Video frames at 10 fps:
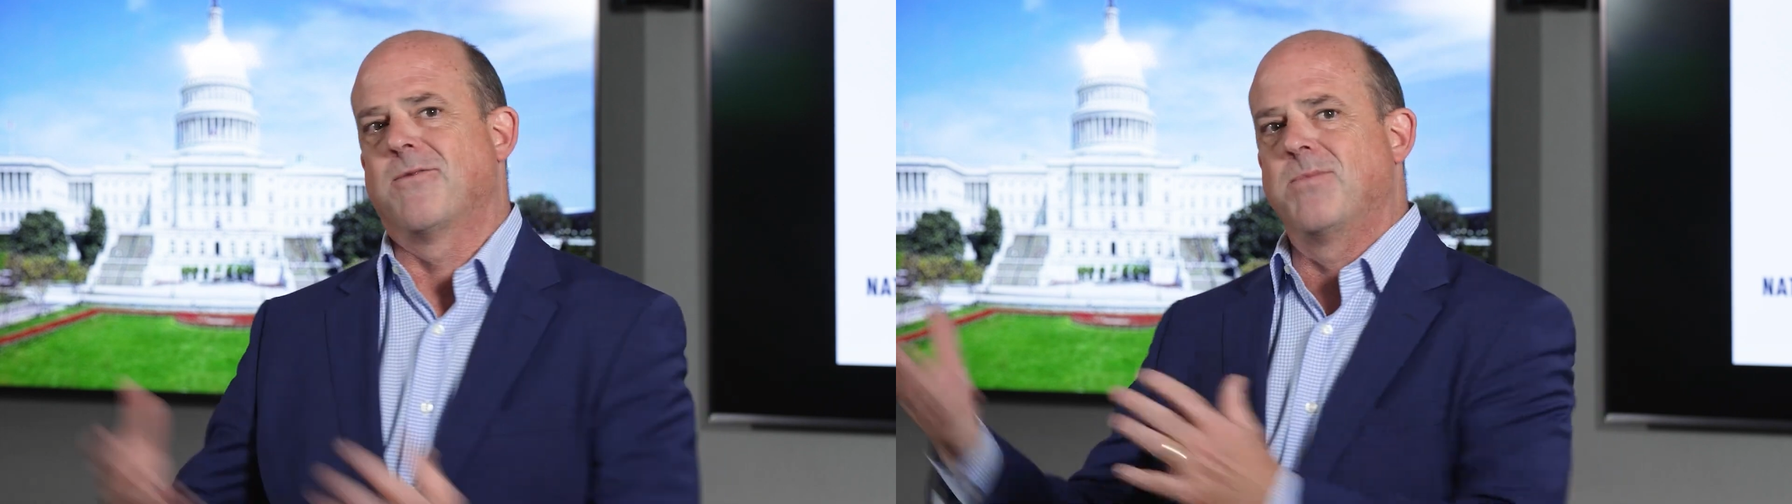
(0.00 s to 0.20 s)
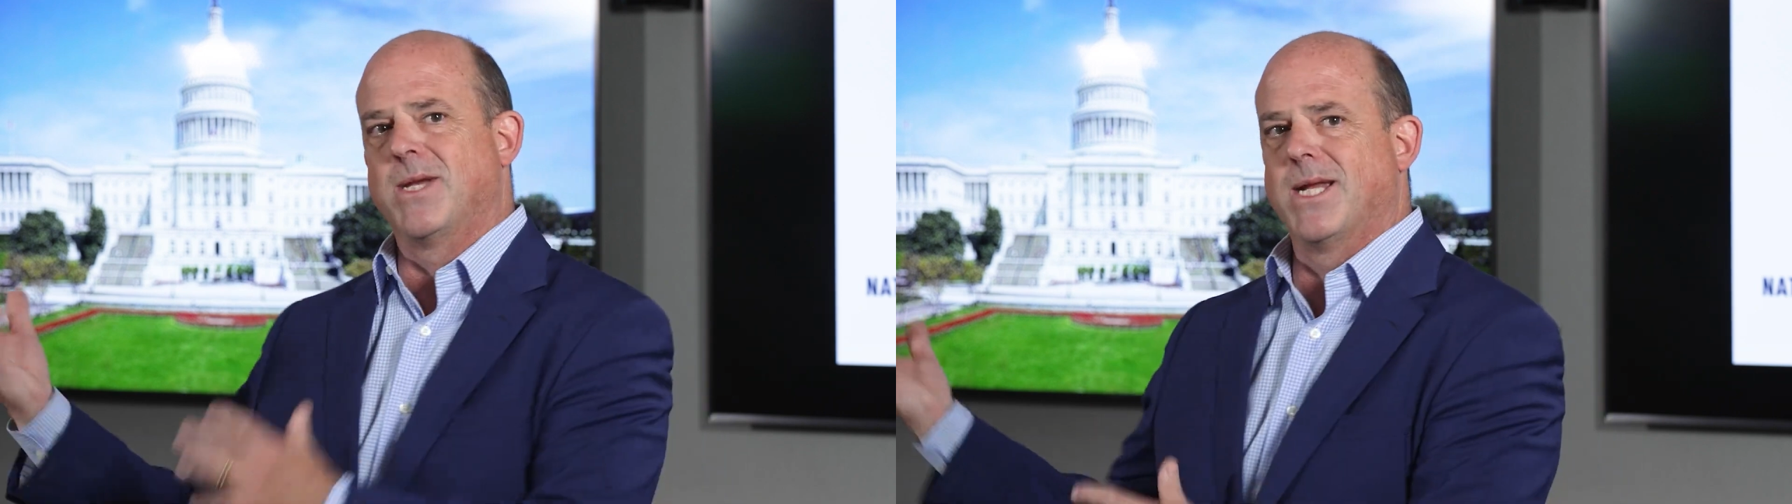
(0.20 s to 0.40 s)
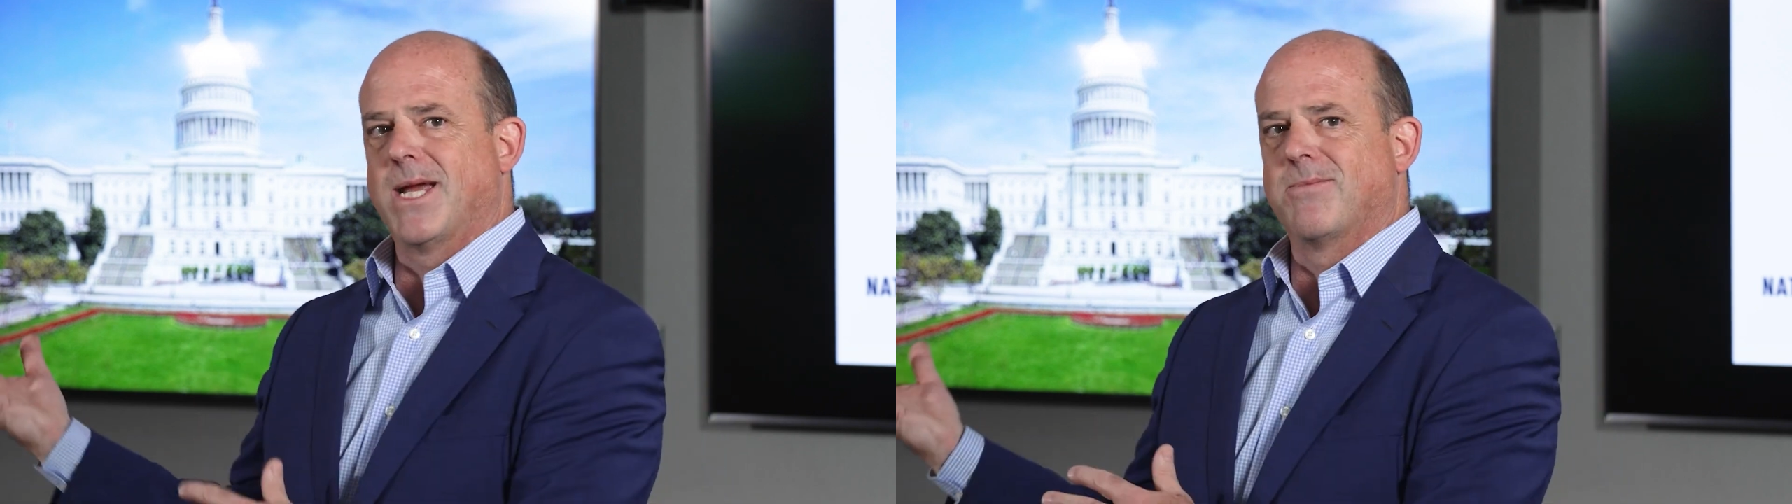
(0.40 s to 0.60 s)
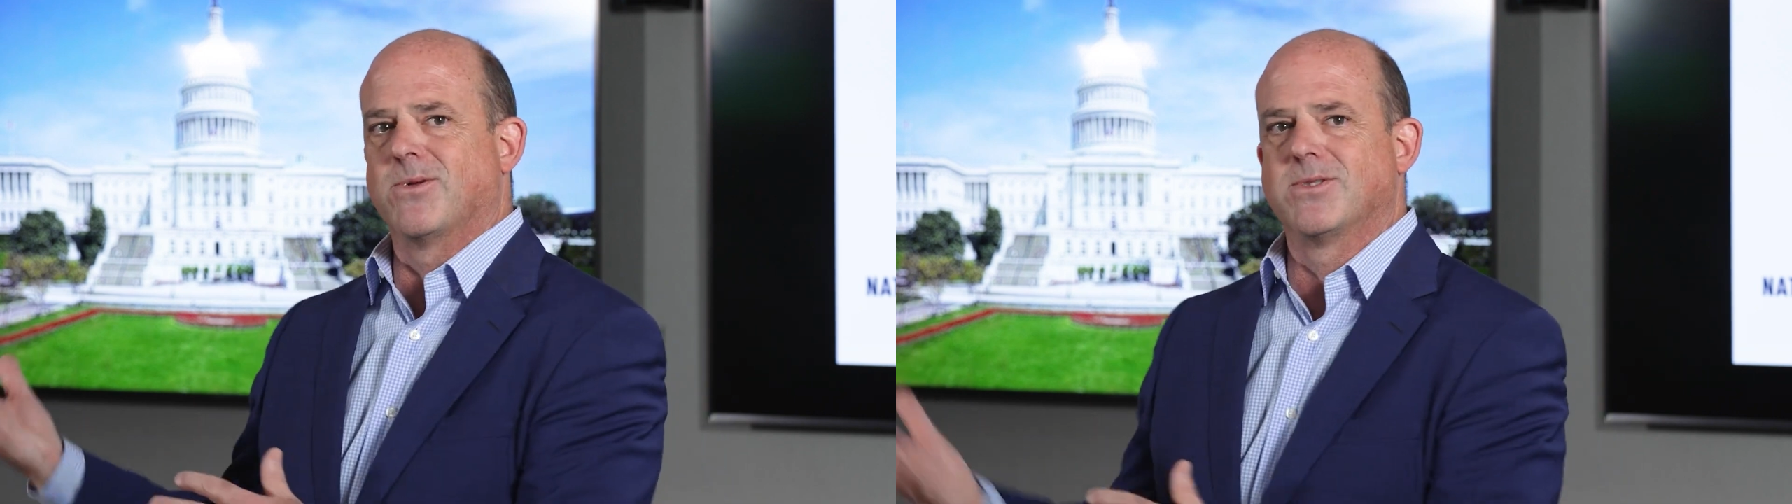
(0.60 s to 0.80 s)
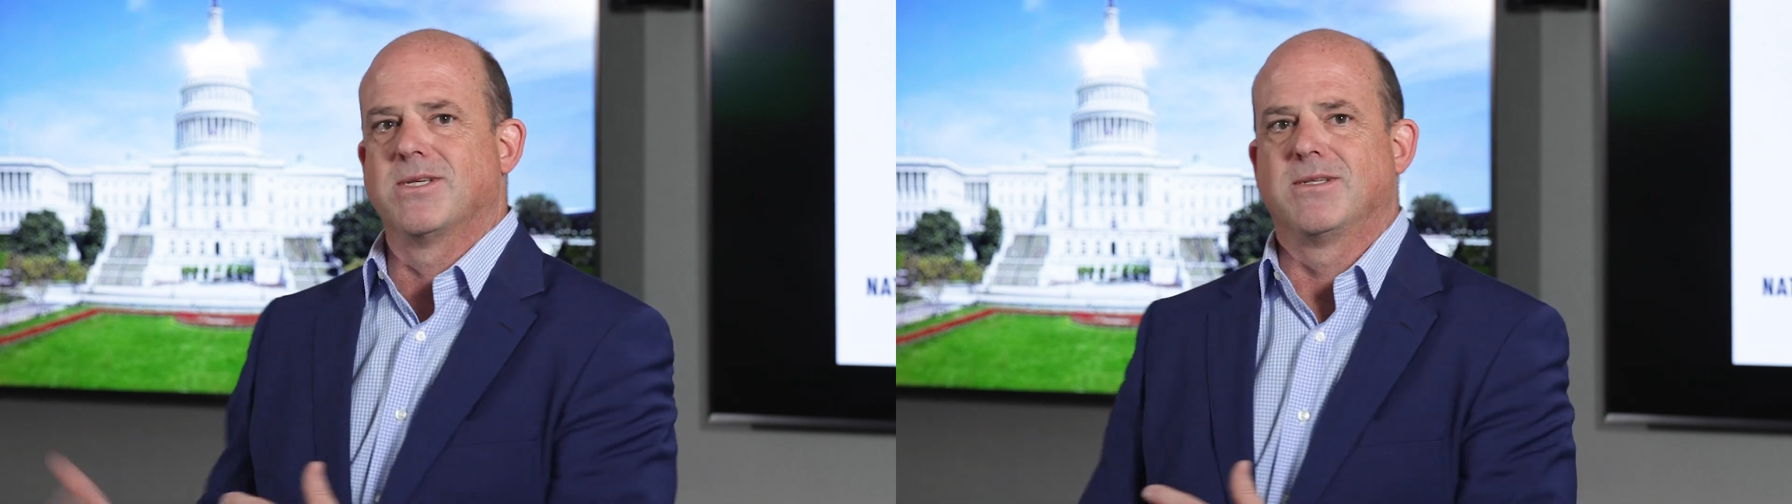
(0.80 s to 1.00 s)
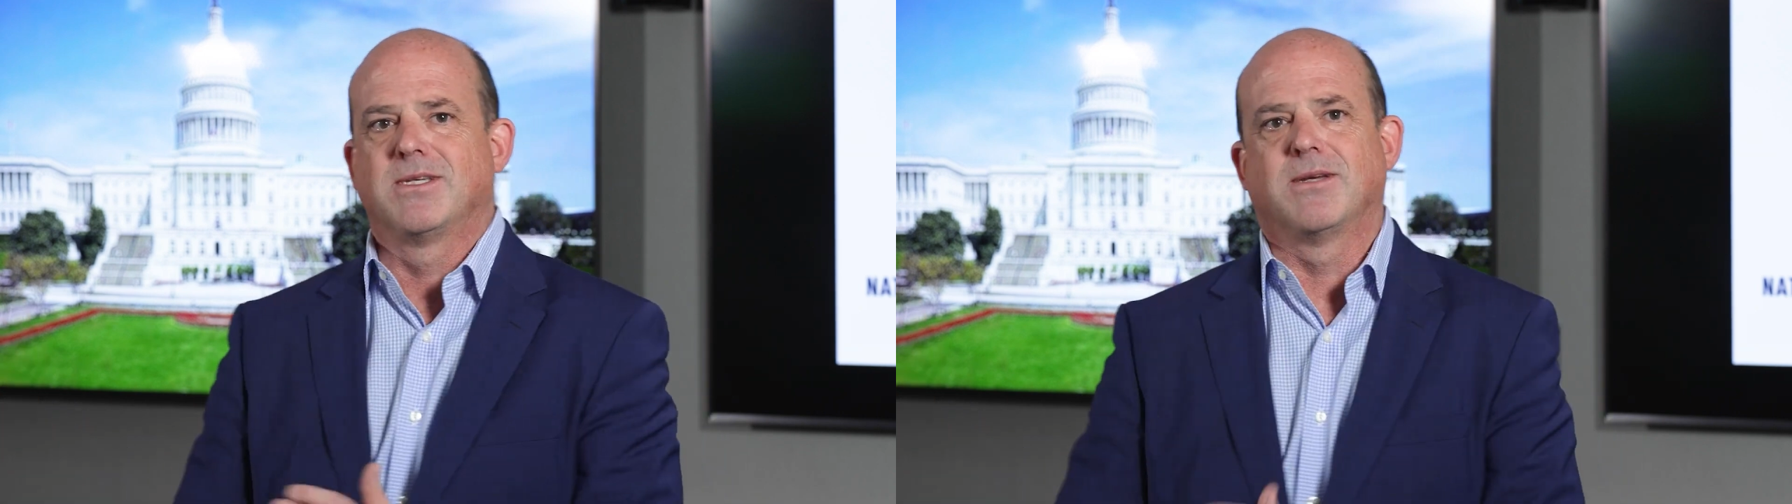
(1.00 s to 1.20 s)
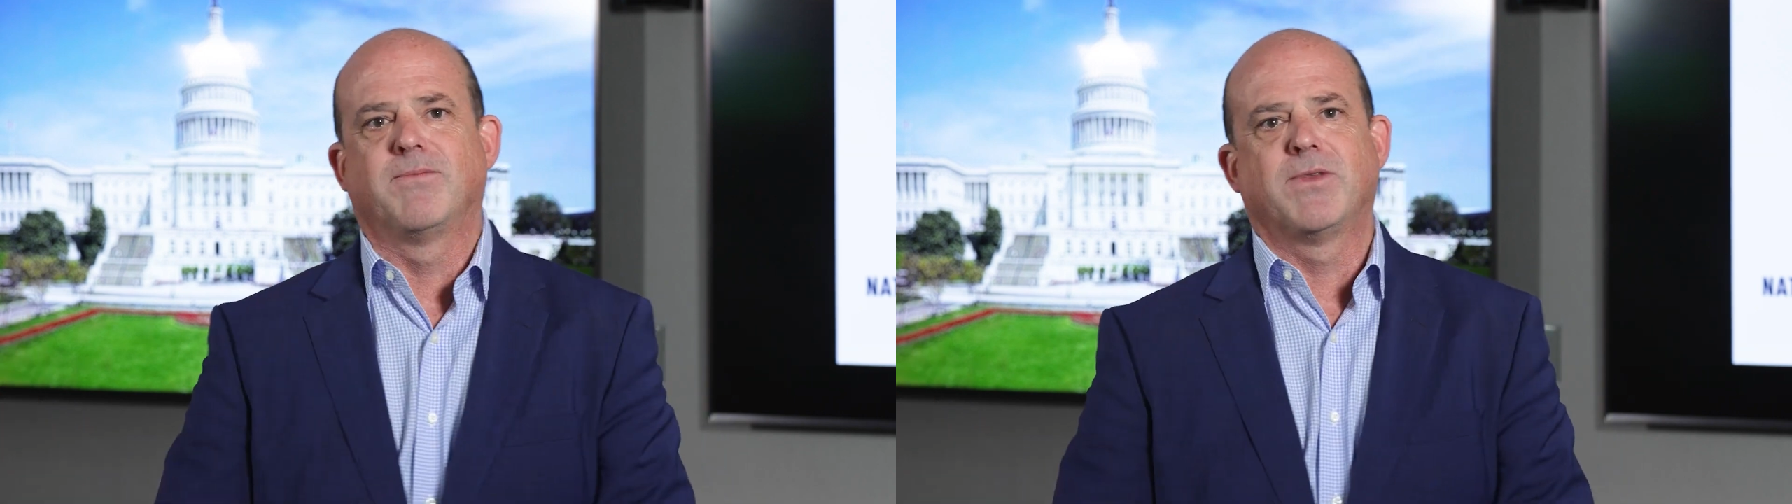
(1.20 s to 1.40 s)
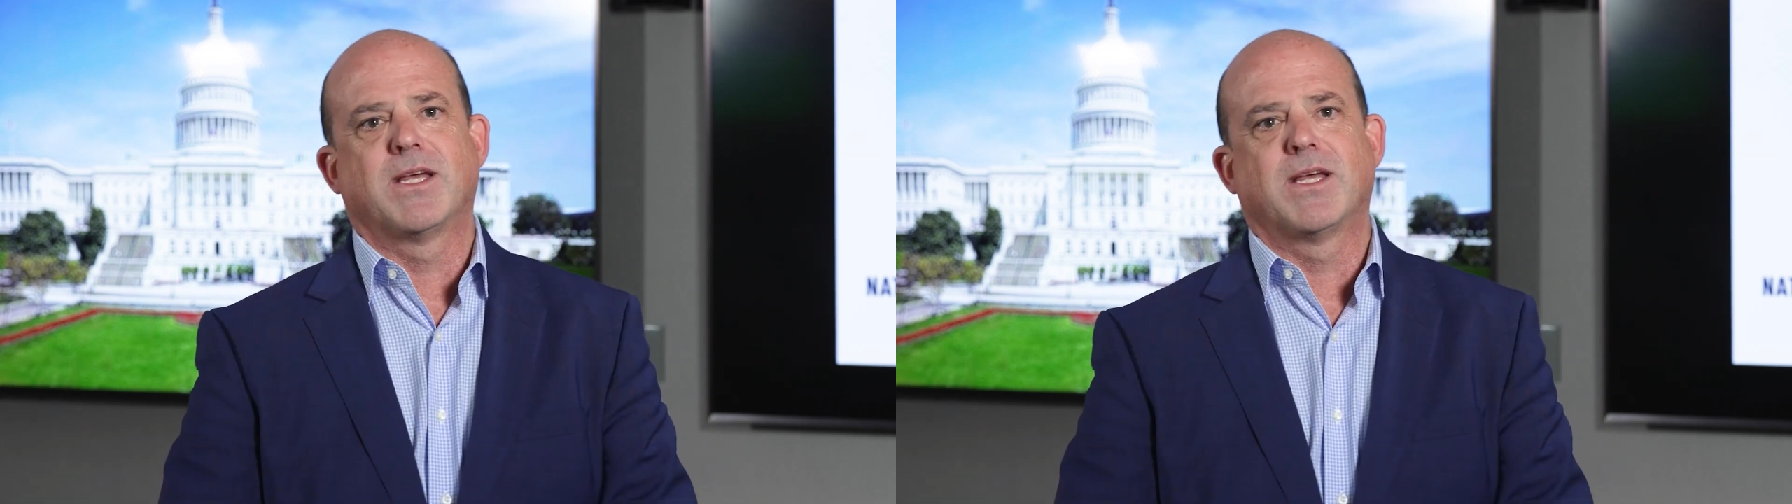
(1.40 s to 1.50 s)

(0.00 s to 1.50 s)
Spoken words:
of being able to